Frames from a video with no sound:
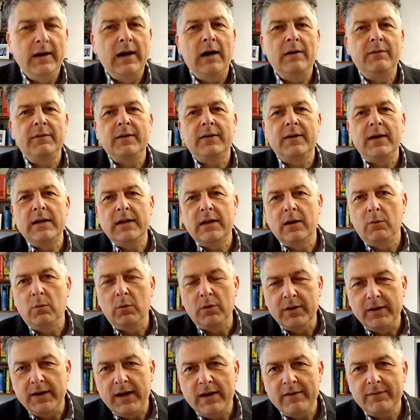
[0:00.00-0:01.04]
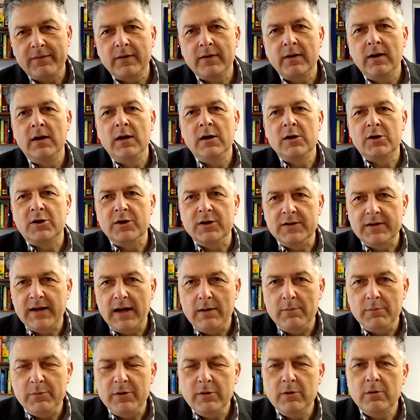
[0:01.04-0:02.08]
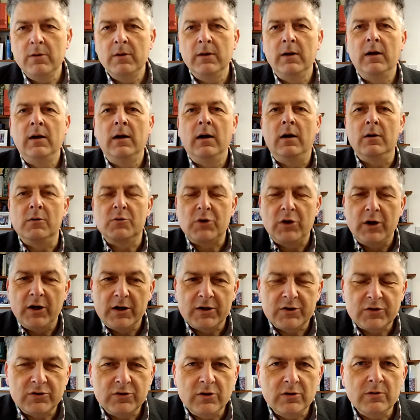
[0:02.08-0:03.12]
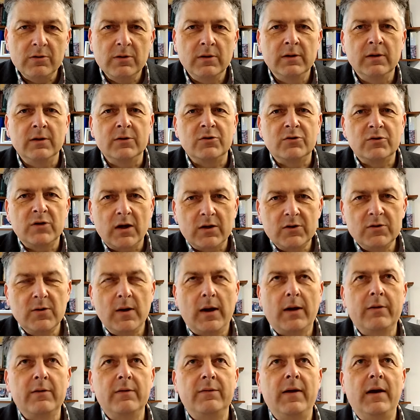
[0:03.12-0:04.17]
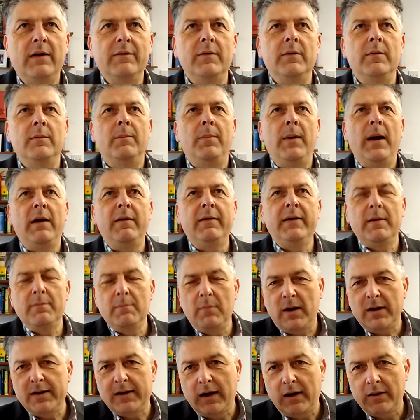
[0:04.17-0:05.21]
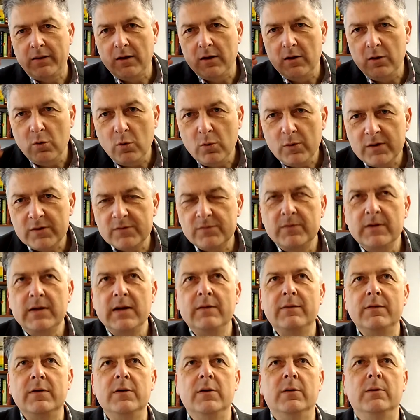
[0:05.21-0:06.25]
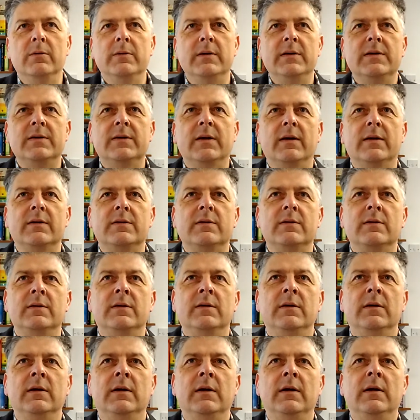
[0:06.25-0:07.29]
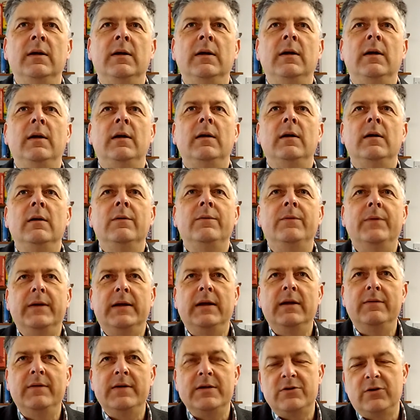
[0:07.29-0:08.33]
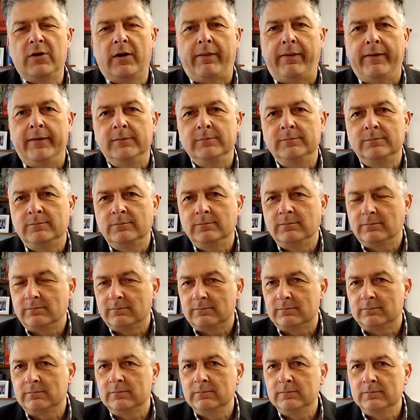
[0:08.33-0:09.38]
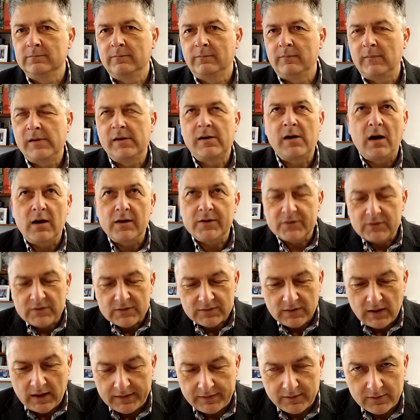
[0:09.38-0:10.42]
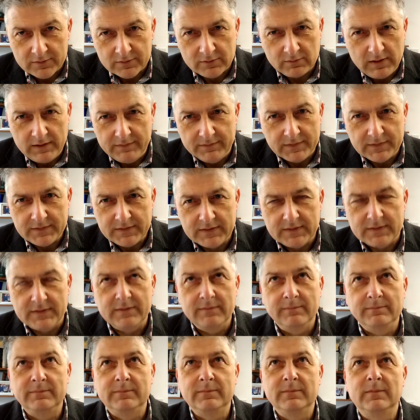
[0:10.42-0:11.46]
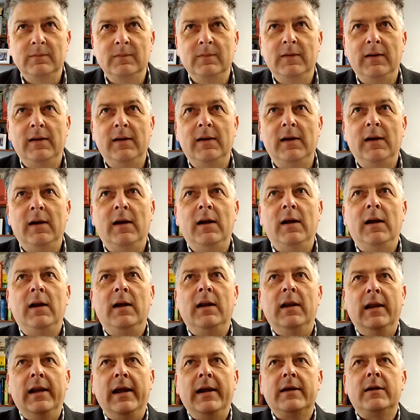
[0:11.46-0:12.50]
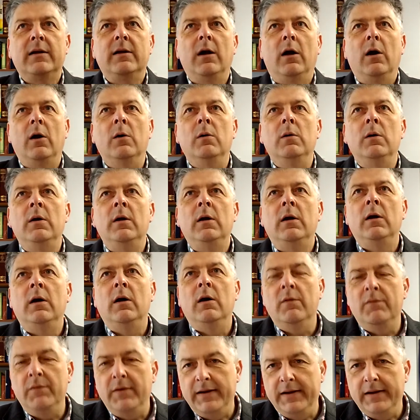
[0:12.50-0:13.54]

Everything that will never condemn you, curse you, shut you out of heaven. Bearing in mind how the Lord has forgiven you, he says, forgive each other. Cast aside those grievances. Let go of